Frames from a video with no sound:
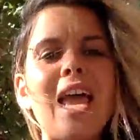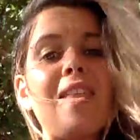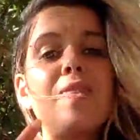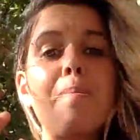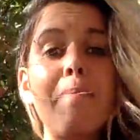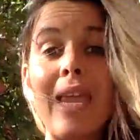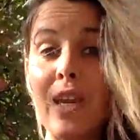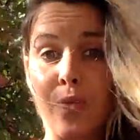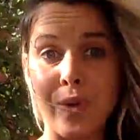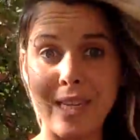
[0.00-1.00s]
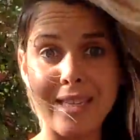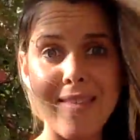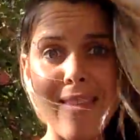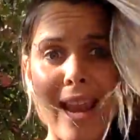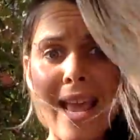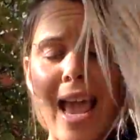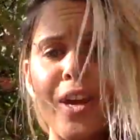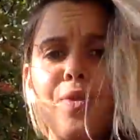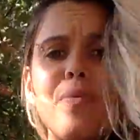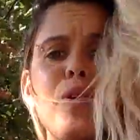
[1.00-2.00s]
And the main reason that I had
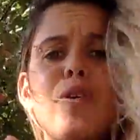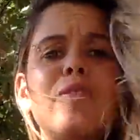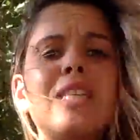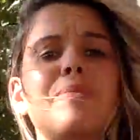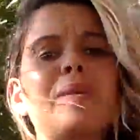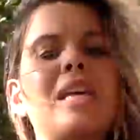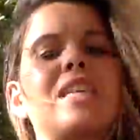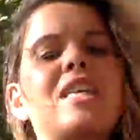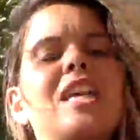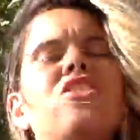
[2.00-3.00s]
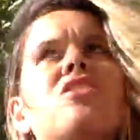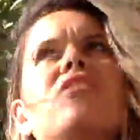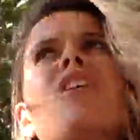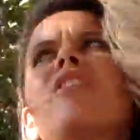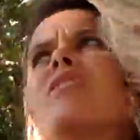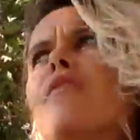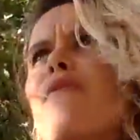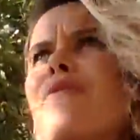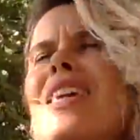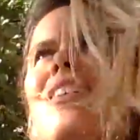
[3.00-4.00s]
it removed is because I just started to
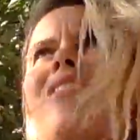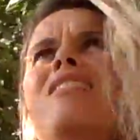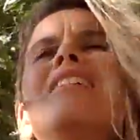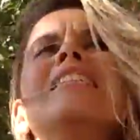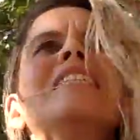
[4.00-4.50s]
feel